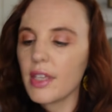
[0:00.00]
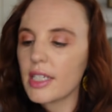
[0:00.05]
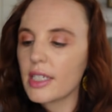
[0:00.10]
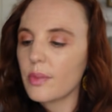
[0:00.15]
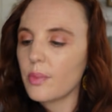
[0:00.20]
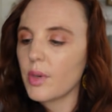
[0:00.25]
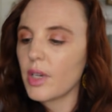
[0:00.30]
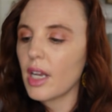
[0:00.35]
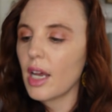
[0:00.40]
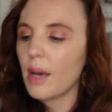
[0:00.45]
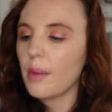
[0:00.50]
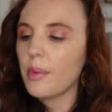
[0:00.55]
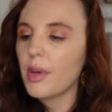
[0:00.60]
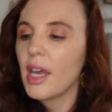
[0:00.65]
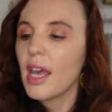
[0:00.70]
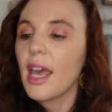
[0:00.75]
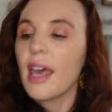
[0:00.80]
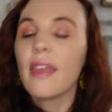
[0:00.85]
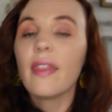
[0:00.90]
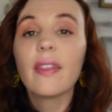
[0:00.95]
this one up
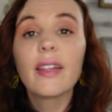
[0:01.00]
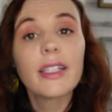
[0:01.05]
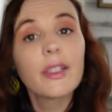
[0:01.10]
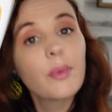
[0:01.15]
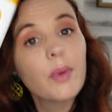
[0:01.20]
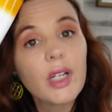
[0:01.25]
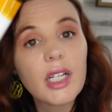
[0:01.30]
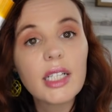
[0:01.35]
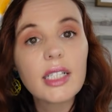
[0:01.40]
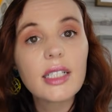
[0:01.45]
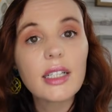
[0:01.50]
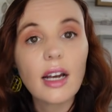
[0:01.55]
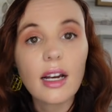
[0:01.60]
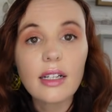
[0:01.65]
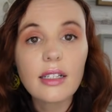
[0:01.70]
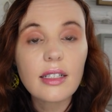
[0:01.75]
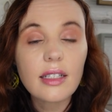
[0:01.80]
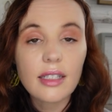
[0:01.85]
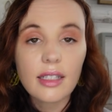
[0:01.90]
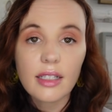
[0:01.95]
and this one is
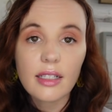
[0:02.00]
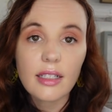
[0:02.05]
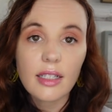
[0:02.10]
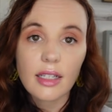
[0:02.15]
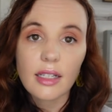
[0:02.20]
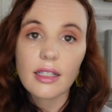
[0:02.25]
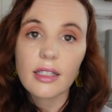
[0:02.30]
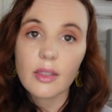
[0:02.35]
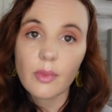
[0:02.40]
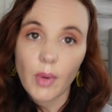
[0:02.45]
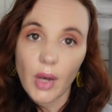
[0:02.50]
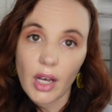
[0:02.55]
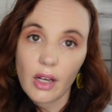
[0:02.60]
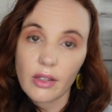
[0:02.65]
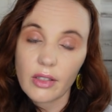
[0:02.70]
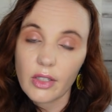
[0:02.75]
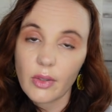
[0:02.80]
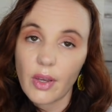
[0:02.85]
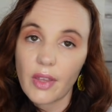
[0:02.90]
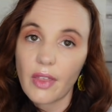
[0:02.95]
unscented as
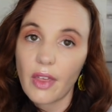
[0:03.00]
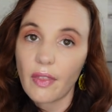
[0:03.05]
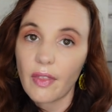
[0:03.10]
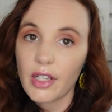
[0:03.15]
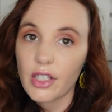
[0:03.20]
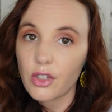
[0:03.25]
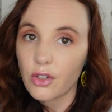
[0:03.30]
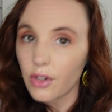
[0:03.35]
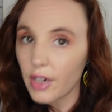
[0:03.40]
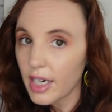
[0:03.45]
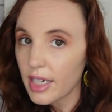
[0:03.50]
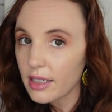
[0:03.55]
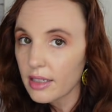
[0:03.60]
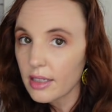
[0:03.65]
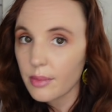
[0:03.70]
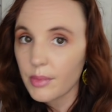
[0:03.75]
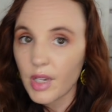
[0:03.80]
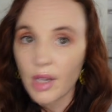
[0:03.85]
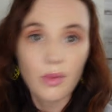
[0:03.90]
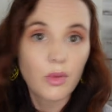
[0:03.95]
well. So I think that's great.
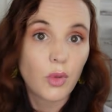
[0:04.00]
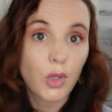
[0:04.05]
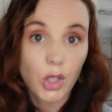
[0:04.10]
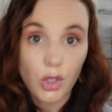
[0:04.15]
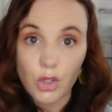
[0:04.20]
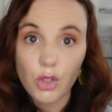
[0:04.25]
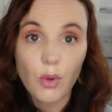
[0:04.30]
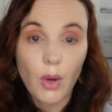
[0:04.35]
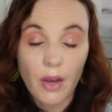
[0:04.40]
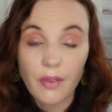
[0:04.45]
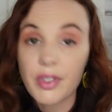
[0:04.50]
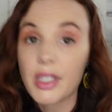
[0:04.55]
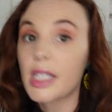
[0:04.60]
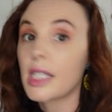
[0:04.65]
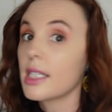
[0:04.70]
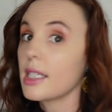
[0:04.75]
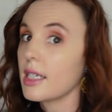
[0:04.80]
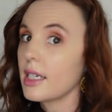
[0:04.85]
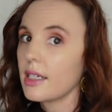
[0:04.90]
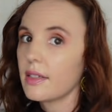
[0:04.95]
Sometimes when you do have
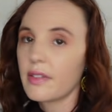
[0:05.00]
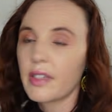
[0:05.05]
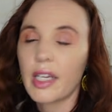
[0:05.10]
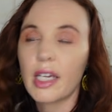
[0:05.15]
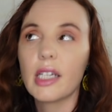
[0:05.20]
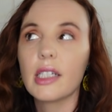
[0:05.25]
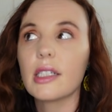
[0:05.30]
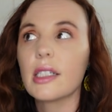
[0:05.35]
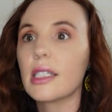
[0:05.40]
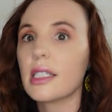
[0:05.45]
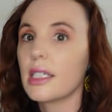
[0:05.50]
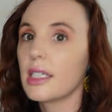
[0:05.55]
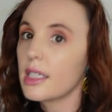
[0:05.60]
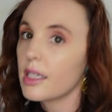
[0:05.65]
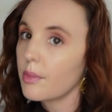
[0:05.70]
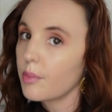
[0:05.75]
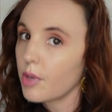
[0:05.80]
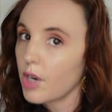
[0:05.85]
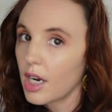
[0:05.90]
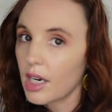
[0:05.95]
sensitive skin,
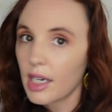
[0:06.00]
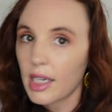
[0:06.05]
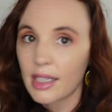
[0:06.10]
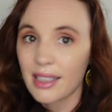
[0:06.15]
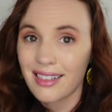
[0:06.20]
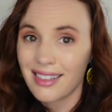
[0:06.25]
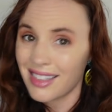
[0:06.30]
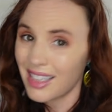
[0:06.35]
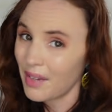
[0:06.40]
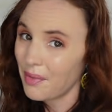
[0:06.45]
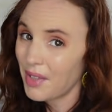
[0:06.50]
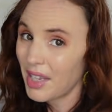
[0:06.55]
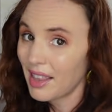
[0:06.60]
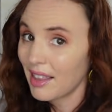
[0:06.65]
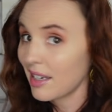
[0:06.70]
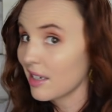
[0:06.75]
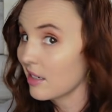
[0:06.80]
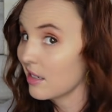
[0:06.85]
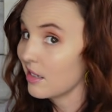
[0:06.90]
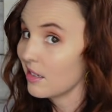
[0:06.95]
scented products and stuff like
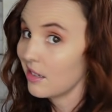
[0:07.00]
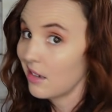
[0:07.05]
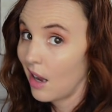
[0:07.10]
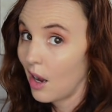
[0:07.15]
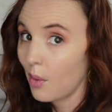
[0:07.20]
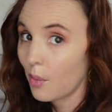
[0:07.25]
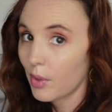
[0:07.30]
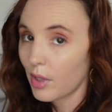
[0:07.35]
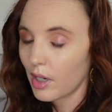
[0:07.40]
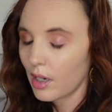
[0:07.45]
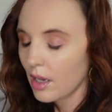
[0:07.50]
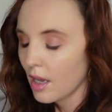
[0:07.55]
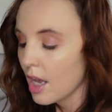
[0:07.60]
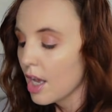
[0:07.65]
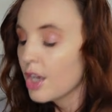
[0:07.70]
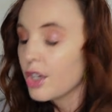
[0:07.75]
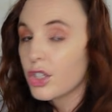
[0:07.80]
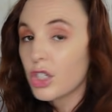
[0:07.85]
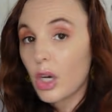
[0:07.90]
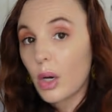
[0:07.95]
that does not work.
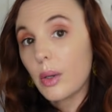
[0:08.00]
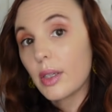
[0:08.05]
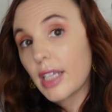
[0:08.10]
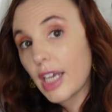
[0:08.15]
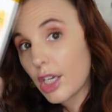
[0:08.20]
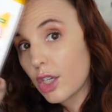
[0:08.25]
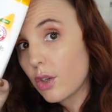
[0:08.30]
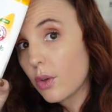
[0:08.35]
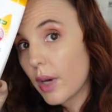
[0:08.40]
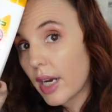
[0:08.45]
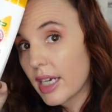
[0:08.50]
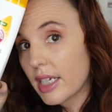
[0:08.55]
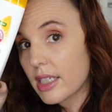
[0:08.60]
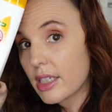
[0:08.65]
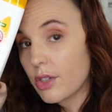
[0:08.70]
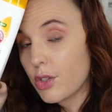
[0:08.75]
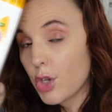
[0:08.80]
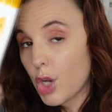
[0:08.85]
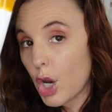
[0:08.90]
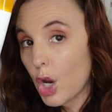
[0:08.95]
So I'll let you
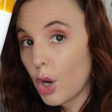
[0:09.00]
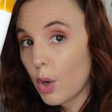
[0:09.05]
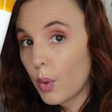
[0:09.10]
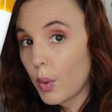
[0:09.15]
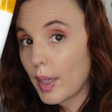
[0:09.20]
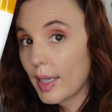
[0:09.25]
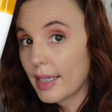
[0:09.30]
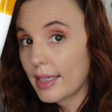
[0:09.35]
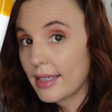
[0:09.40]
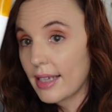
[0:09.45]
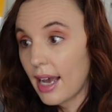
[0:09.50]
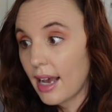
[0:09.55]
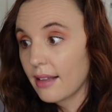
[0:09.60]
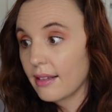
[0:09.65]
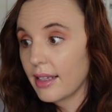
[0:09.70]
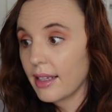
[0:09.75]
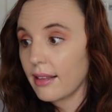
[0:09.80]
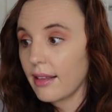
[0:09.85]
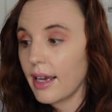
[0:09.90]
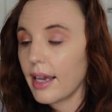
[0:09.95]
guys know
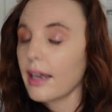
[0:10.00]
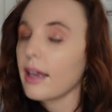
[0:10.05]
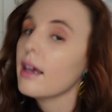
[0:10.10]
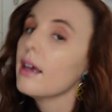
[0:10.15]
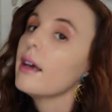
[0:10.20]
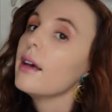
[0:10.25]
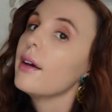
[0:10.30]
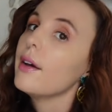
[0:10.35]
exactly like